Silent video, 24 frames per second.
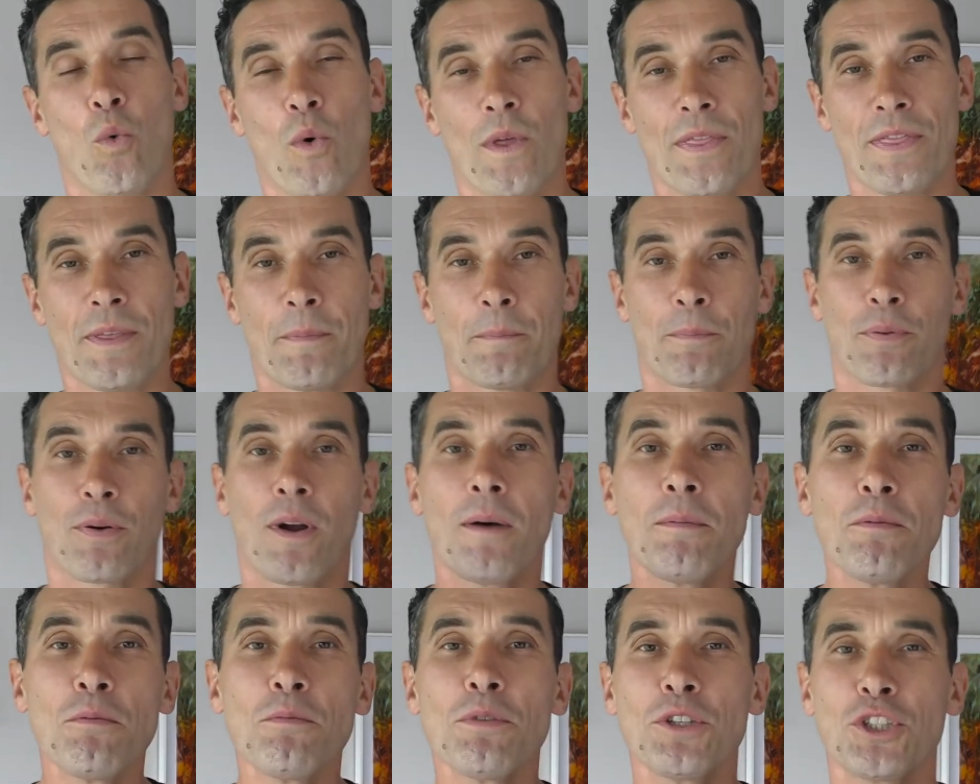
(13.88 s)
The
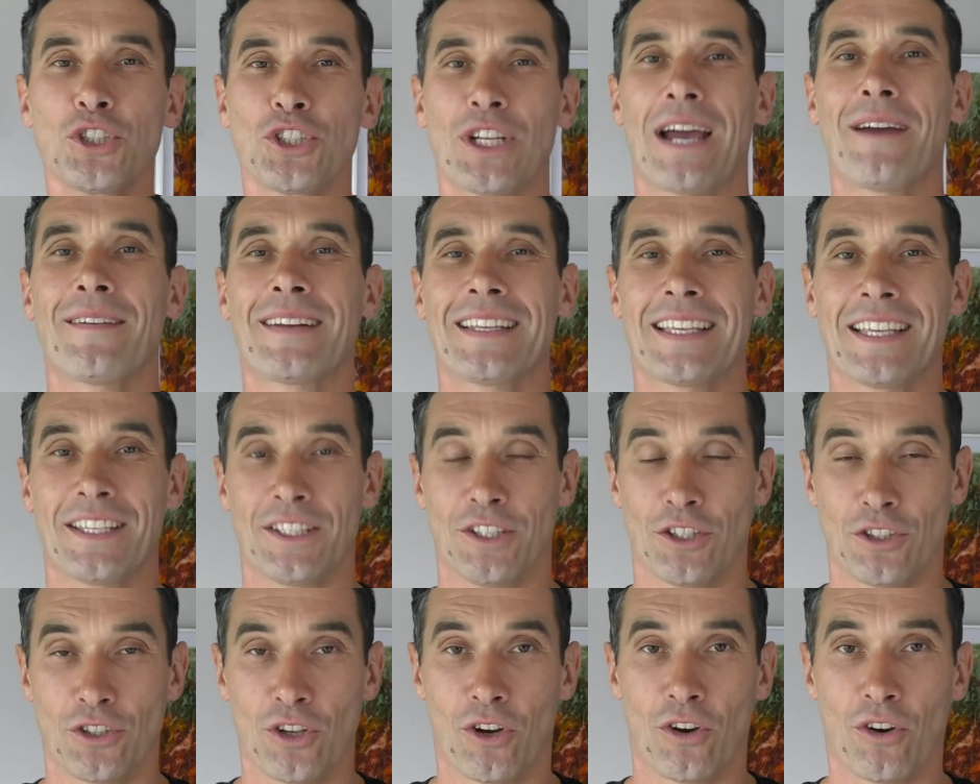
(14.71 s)
problem with shouting at
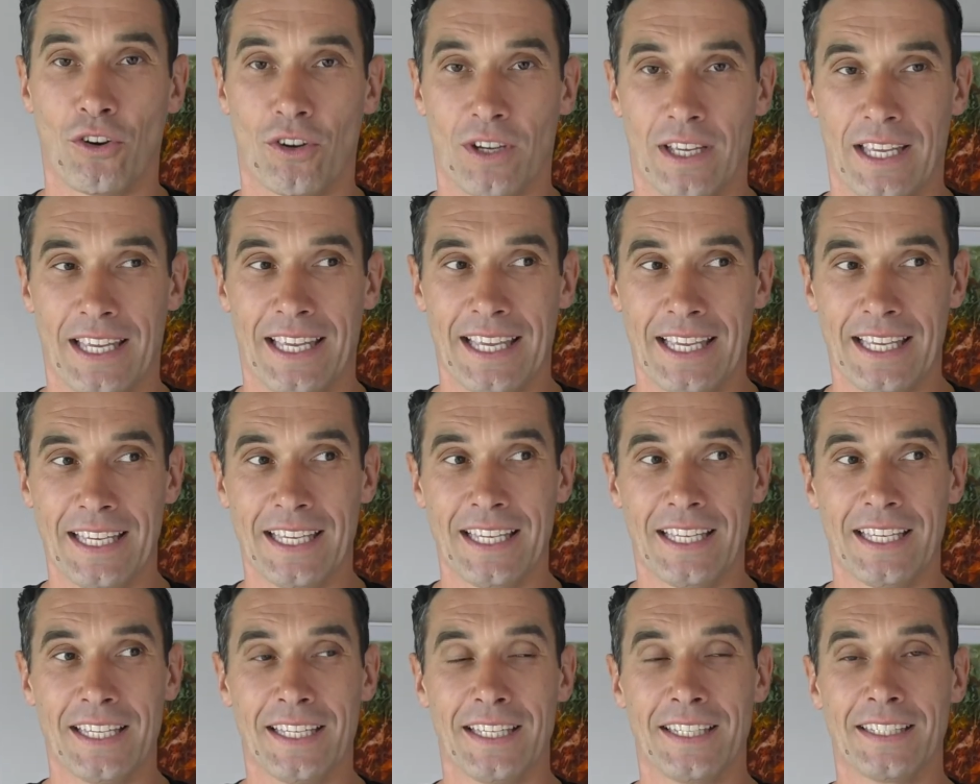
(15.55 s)
your dog
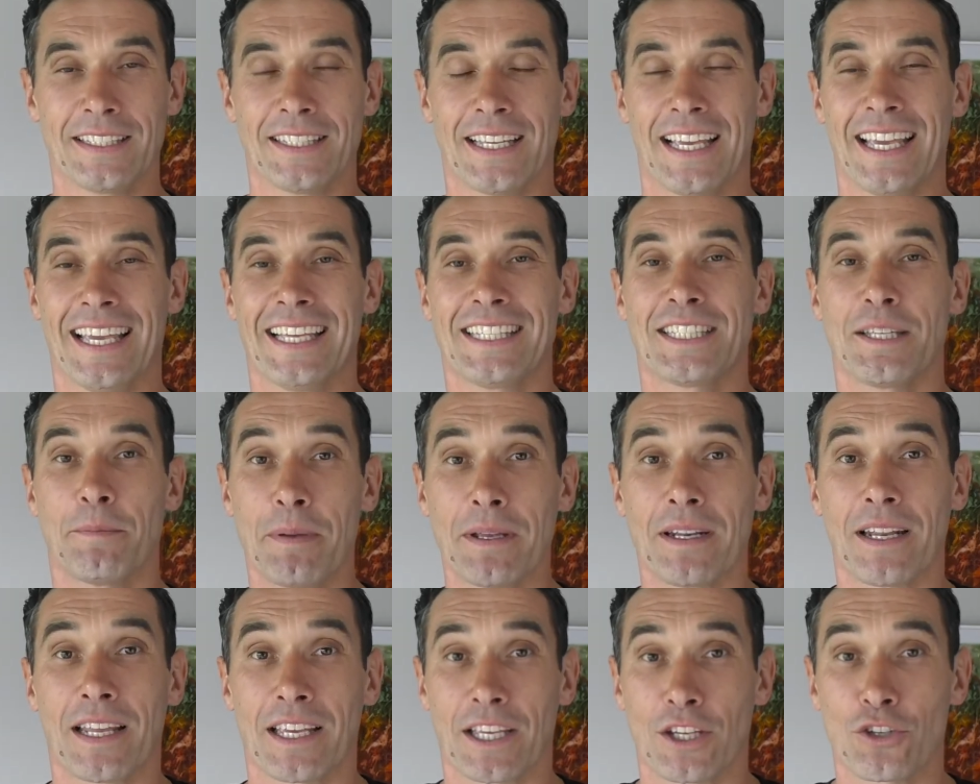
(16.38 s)
is it's a
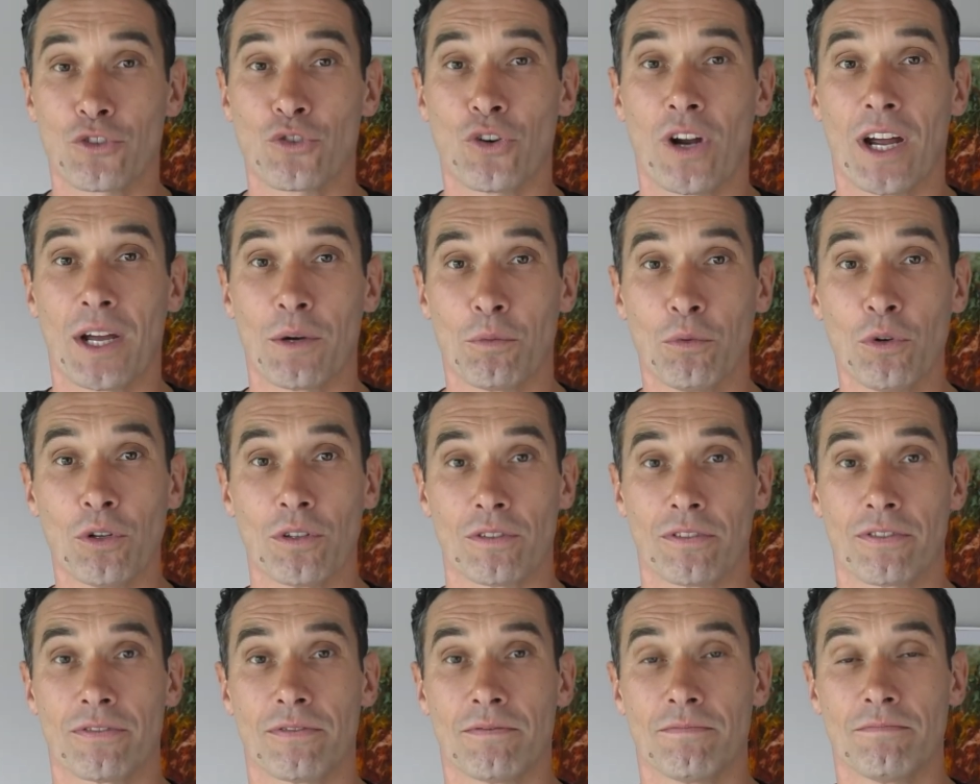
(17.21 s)
bit like cry
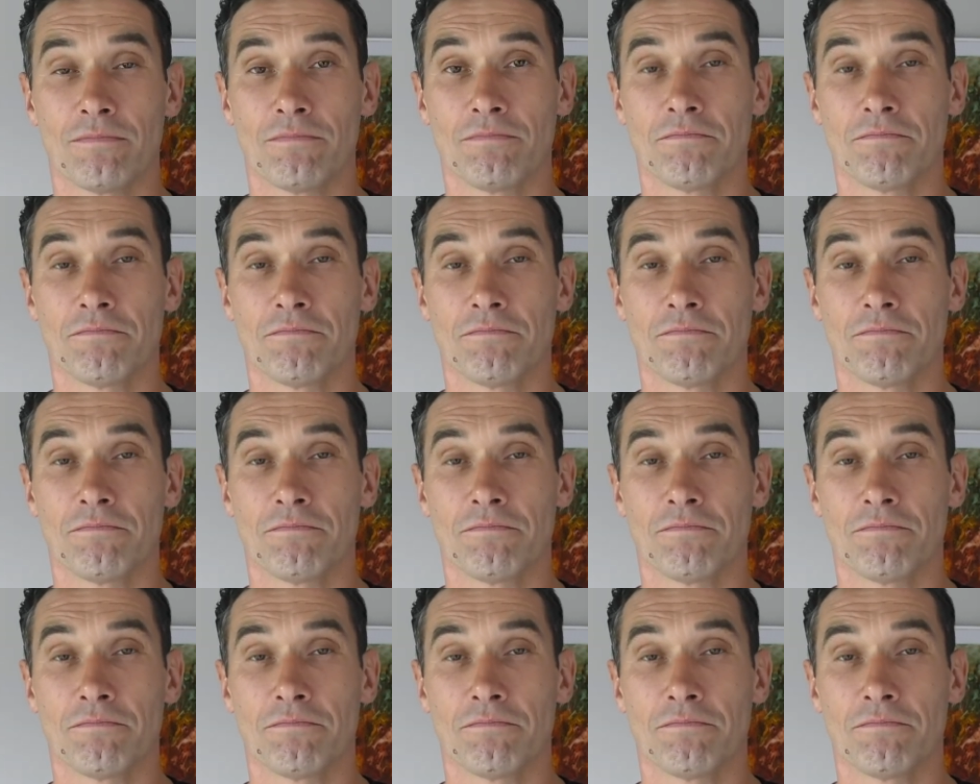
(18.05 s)
wolf.